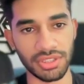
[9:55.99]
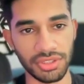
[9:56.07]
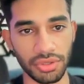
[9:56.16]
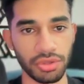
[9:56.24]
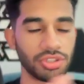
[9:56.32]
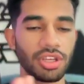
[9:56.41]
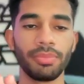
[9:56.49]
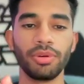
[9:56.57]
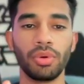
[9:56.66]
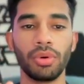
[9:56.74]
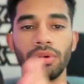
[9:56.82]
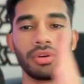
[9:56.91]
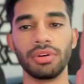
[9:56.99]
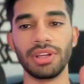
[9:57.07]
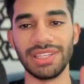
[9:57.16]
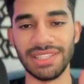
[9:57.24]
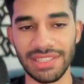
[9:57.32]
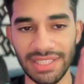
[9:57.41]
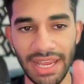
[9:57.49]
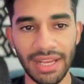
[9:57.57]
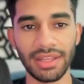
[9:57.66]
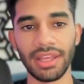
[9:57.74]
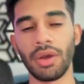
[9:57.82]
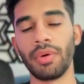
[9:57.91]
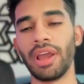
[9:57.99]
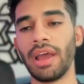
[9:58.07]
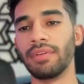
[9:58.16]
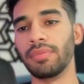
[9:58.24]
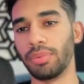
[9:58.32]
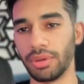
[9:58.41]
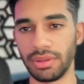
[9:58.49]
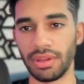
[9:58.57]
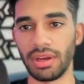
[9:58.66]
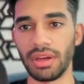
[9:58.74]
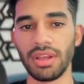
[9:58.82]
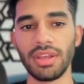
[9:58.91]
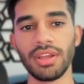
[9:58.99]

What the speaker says: searched up in order exactly how I have it put there.